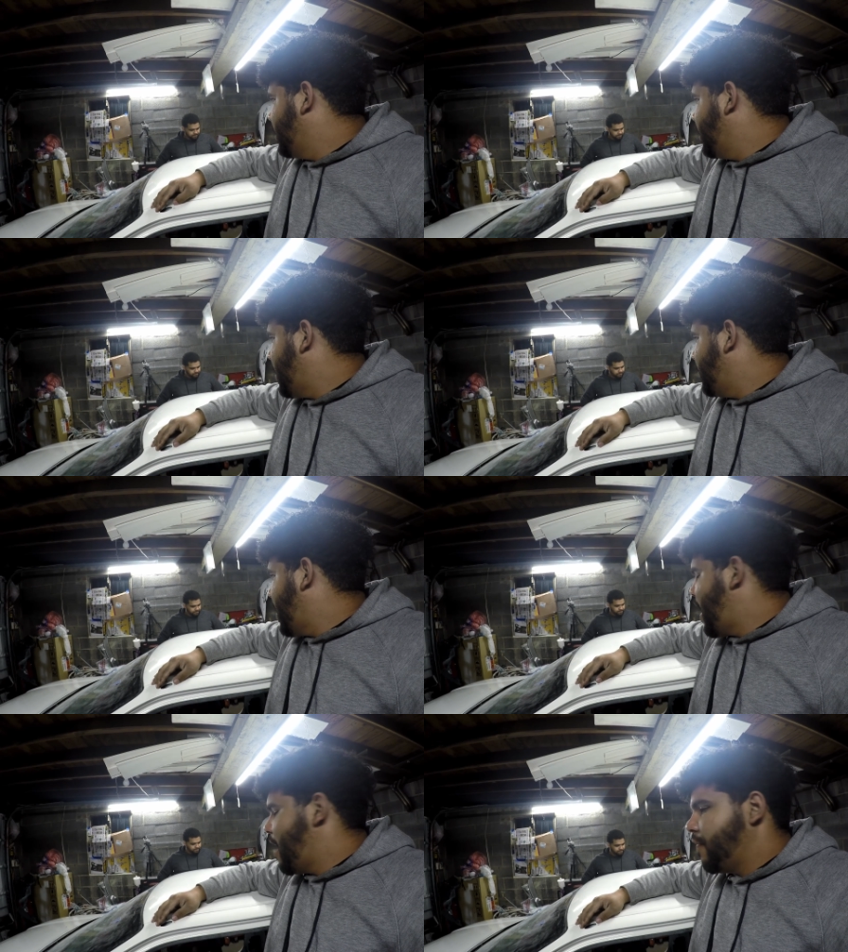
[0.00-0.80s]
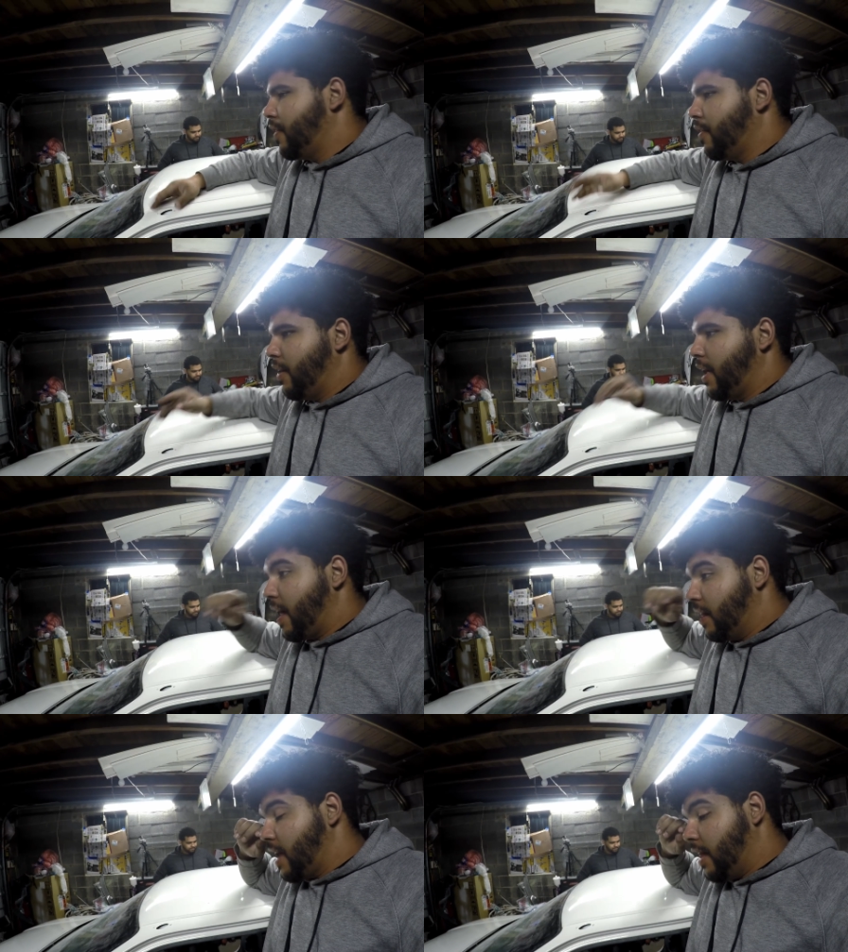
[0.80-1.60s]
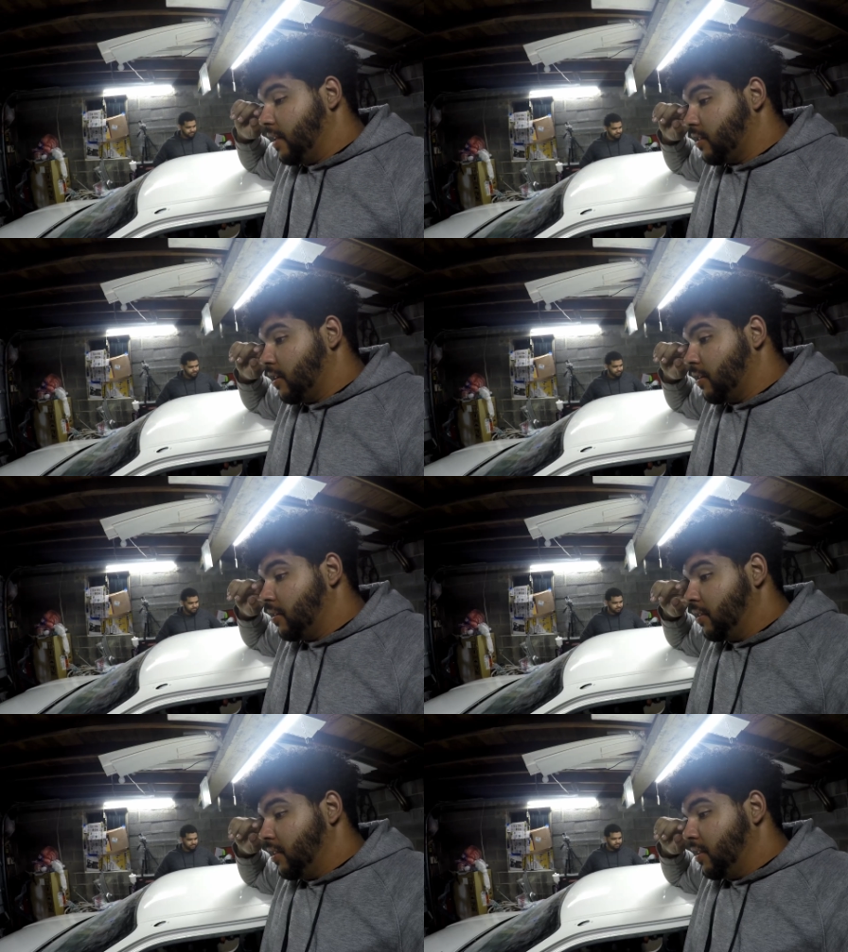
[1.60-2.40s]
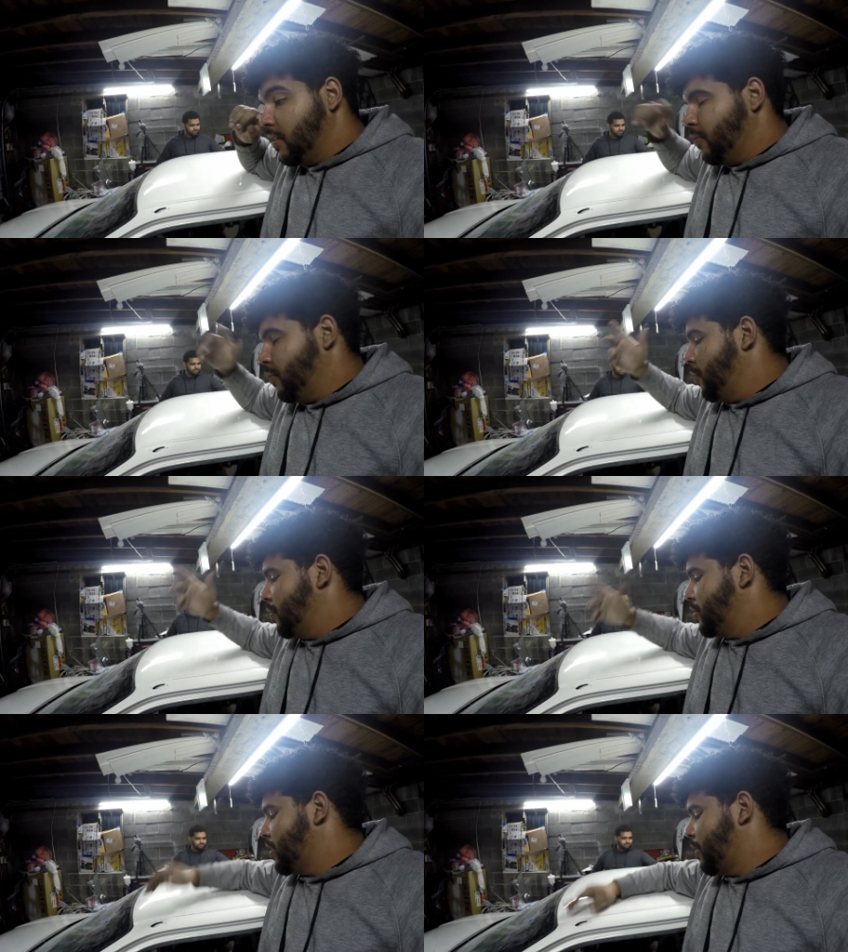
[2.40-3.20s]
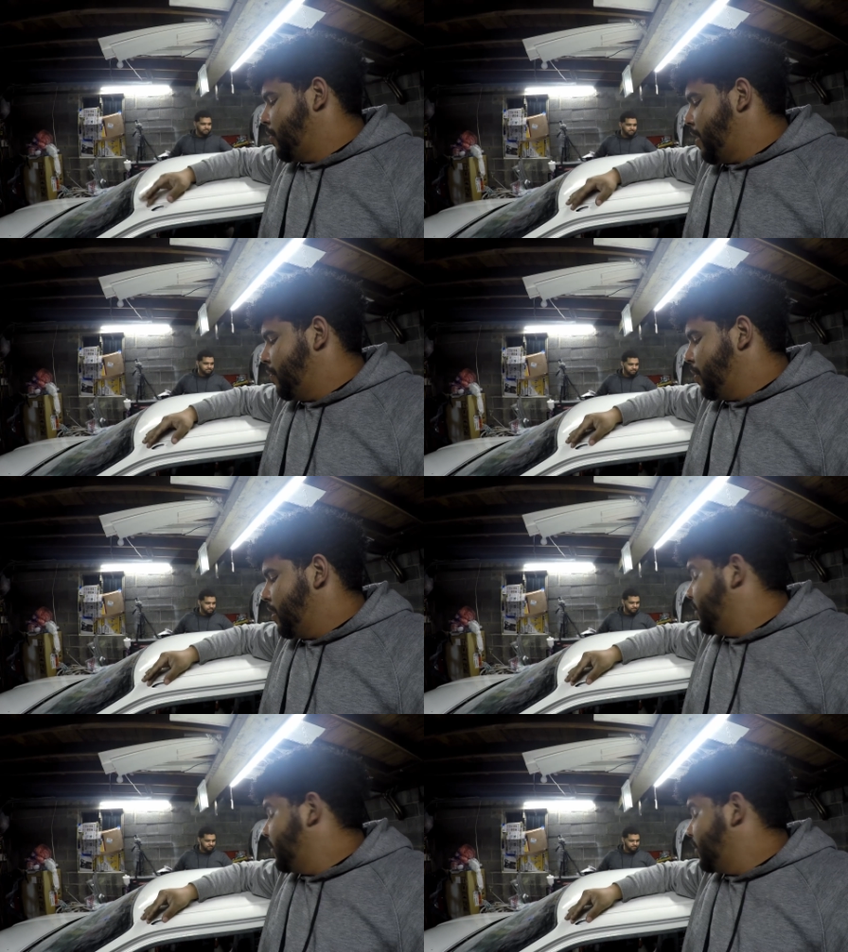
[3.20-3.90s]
an hour and a half and already had a dolly, so we were just like whatever. We could